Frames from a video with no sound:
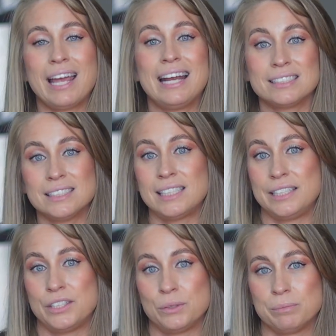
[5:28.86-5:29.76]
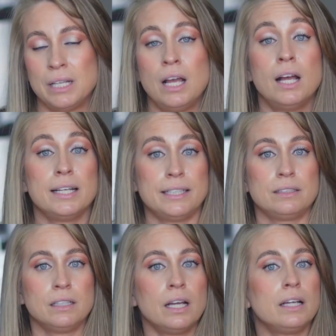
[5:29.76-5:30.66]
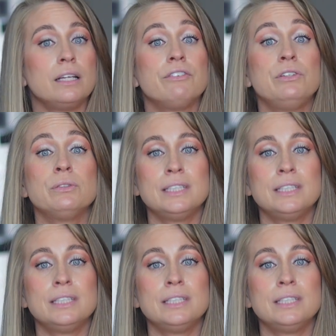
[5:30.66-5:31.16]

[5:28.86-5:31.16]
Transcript: as a side note, again, if you